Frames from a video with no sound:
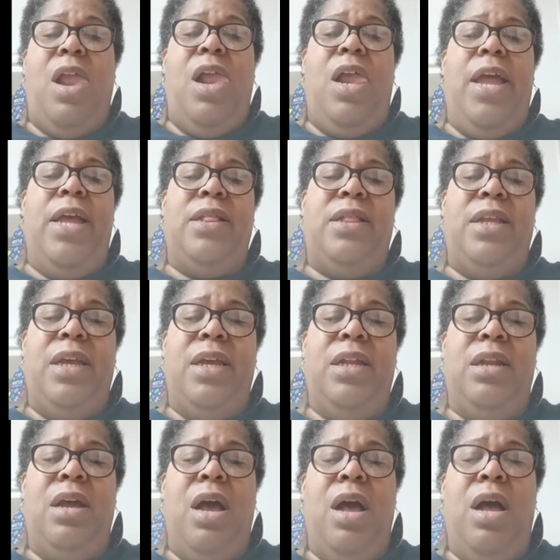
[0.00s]
And
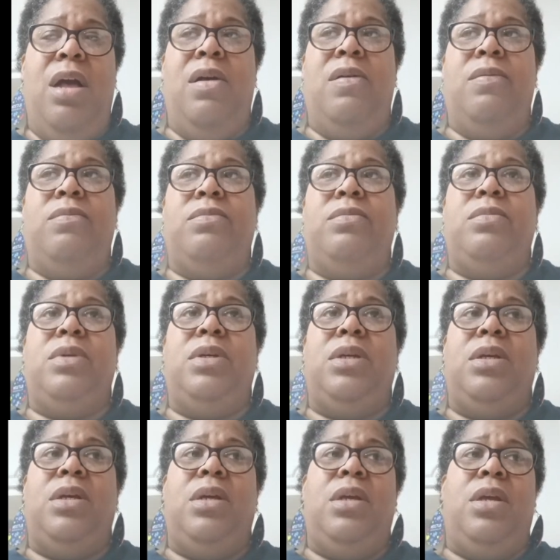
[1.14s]
then
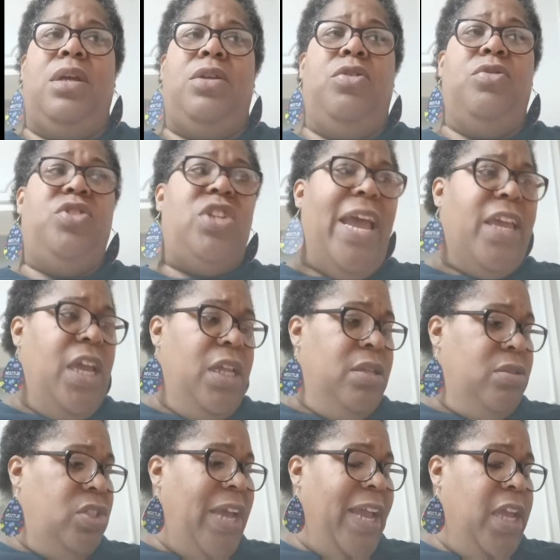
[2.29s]
you checking
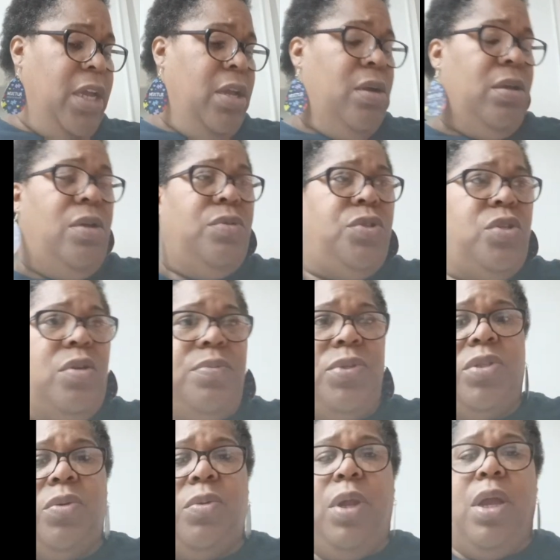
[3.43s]
your YouTube
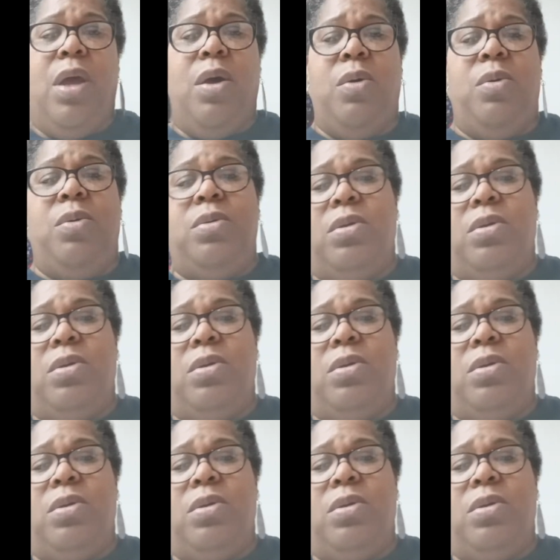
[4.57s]
studio,